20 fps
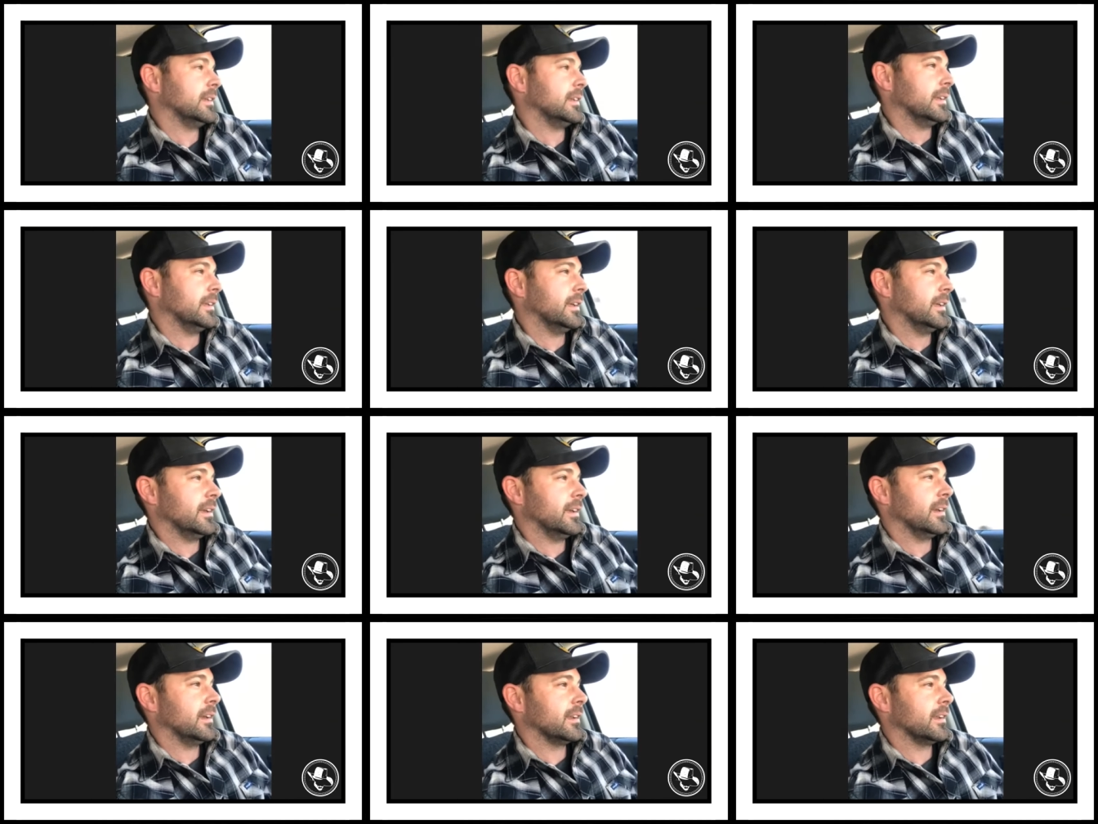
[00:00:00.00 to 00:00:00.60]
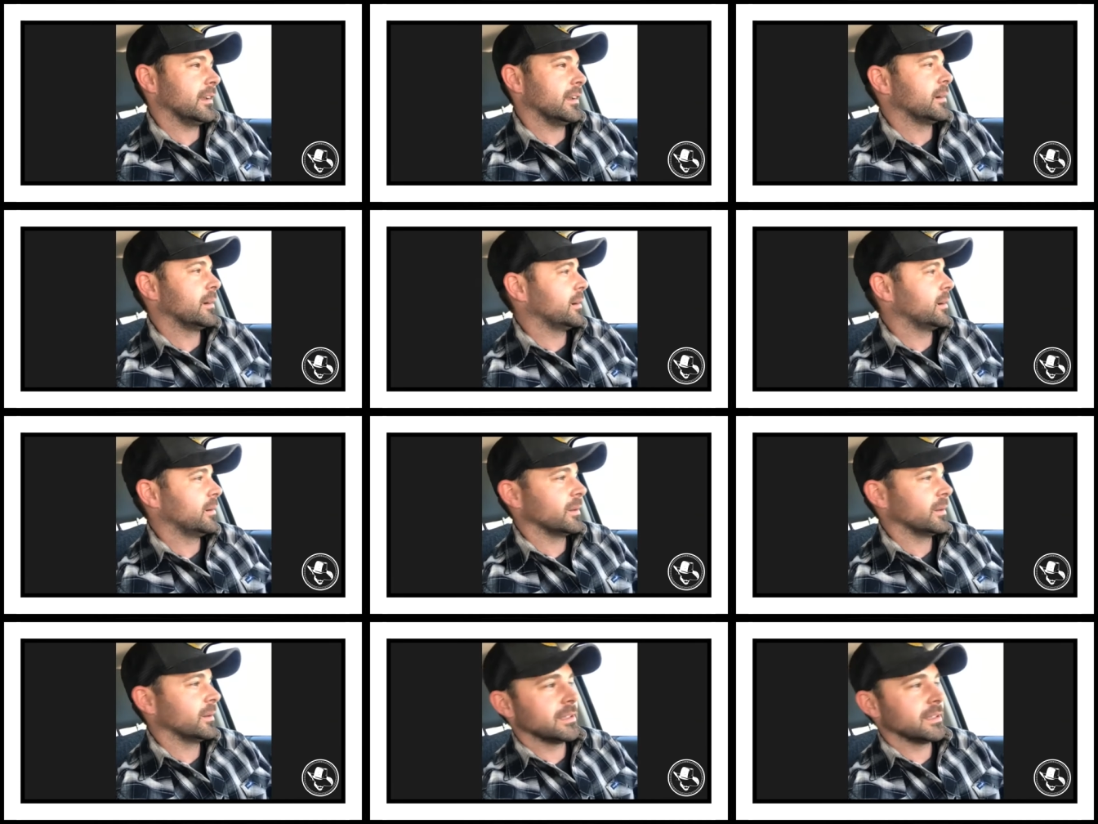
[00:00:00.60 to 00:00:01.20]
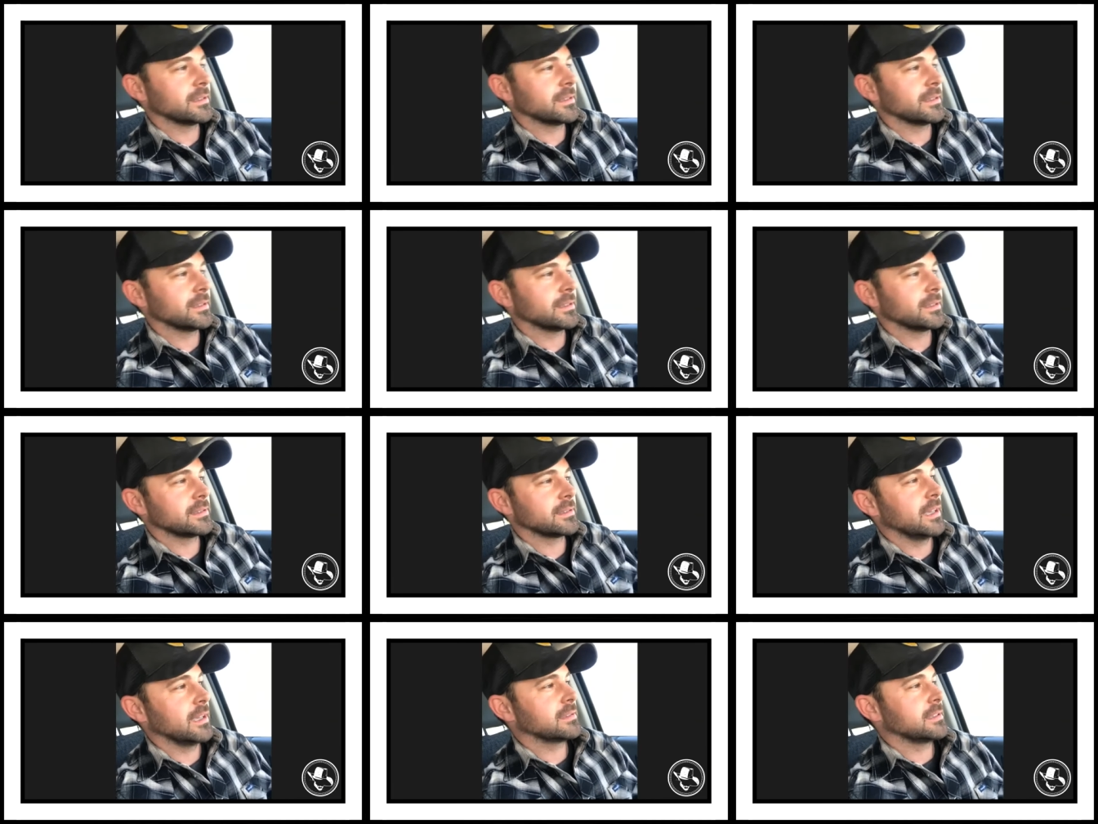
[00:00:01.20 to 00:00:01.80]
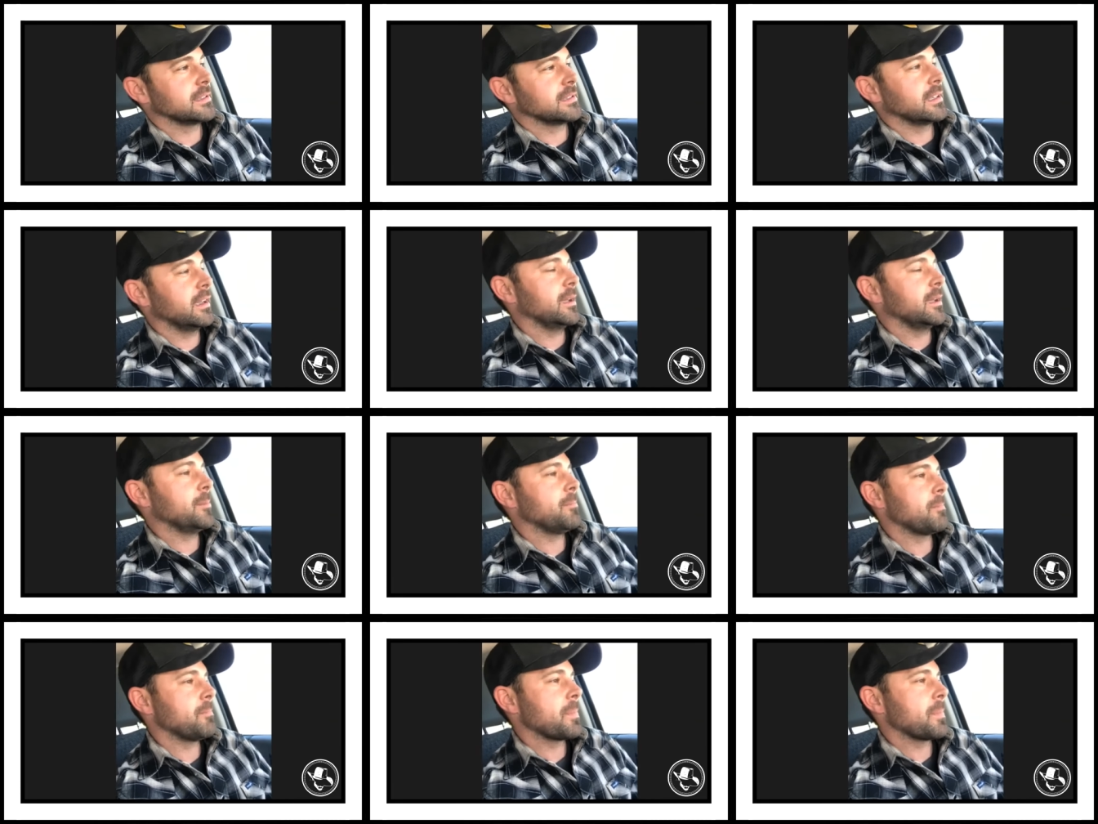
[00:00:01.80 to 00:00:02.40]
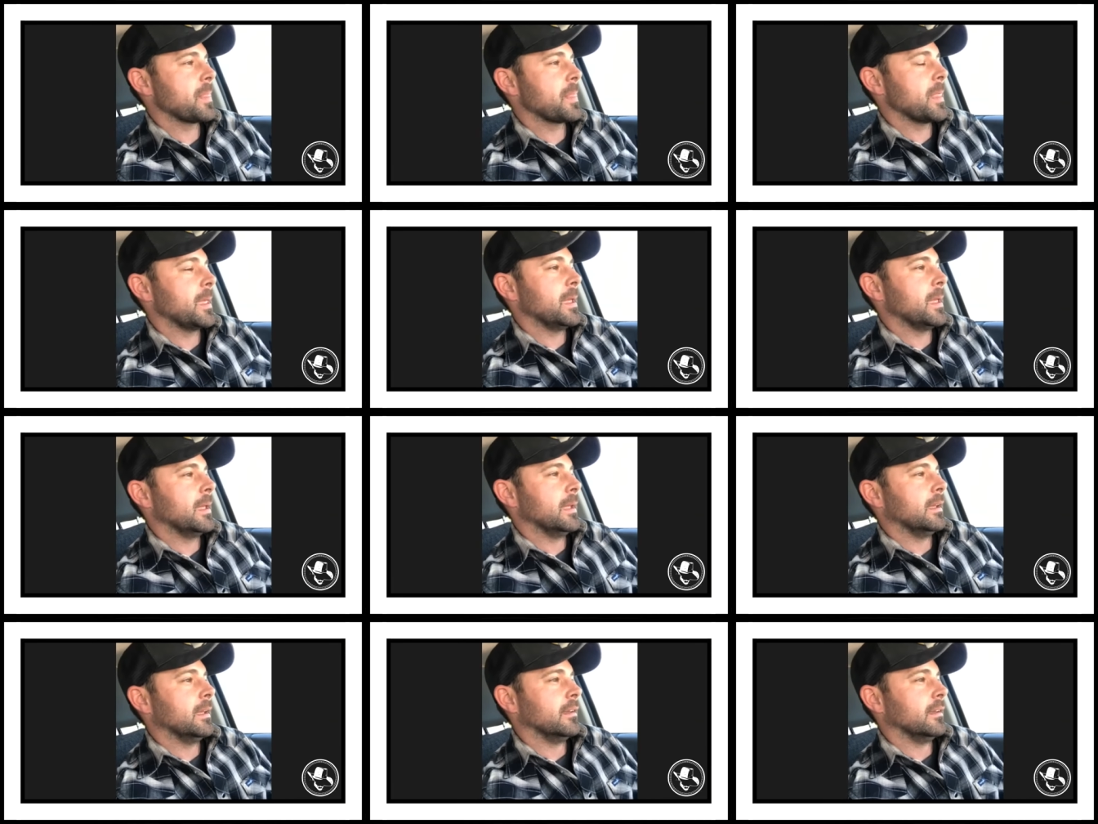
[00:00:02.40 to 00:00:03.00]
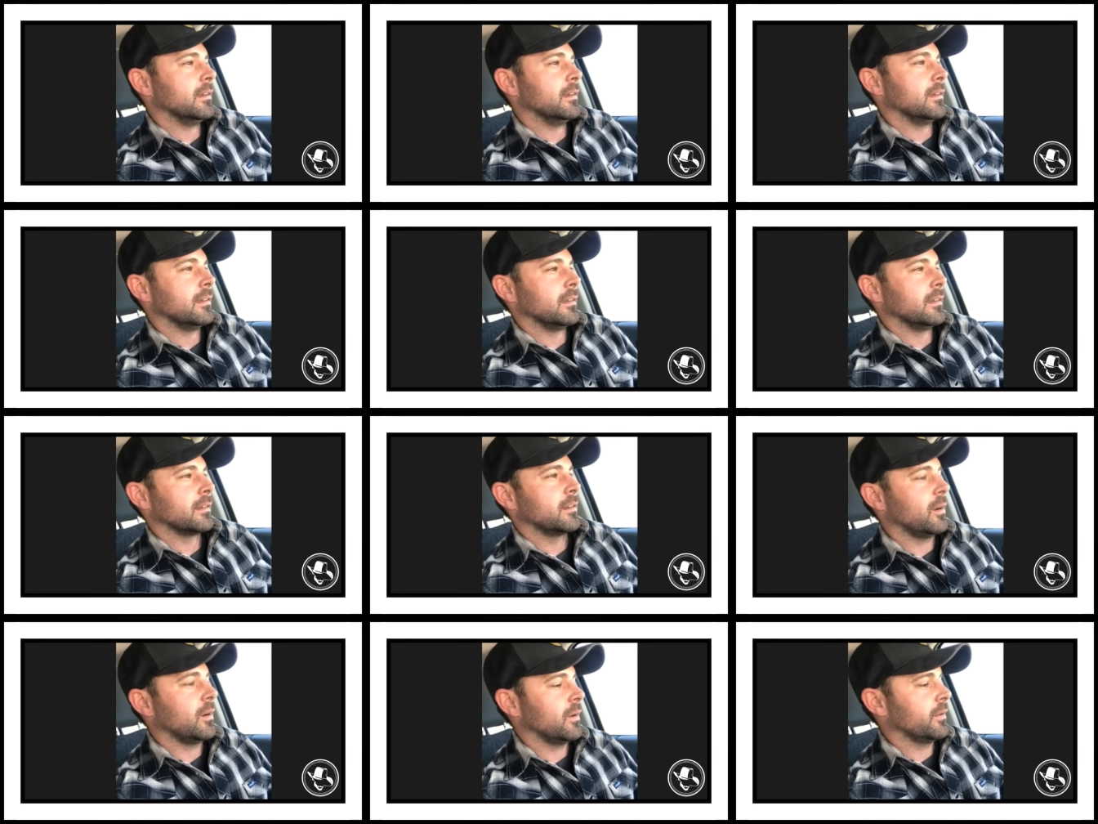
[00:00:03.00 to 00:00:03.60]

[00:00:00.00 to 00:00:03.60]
And I, I wrote this essay called